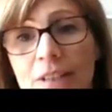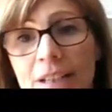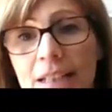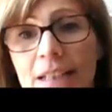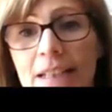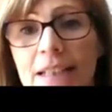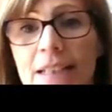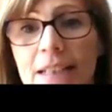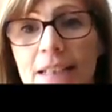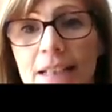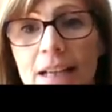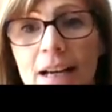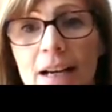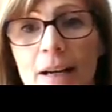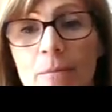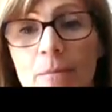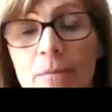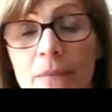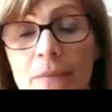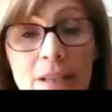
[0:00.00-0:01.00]
really,
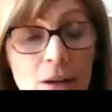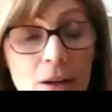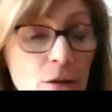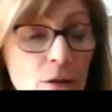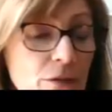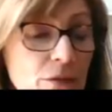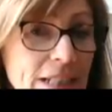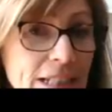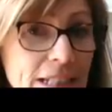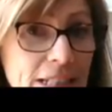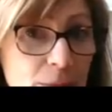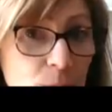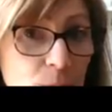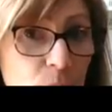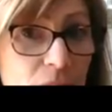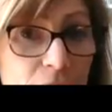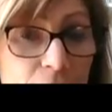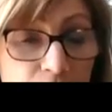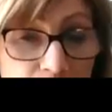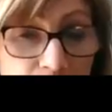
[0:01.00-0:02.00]
obviously, is
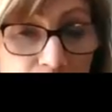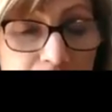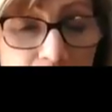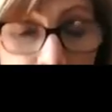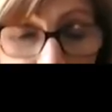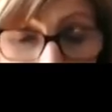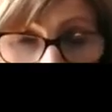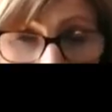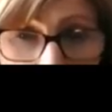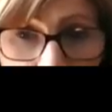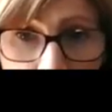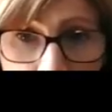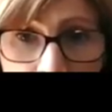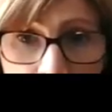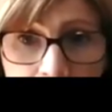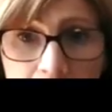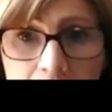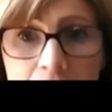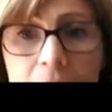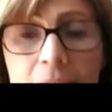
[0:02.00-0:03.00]
within
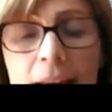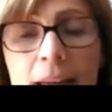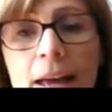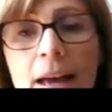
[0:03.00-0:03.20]
physiotherapy,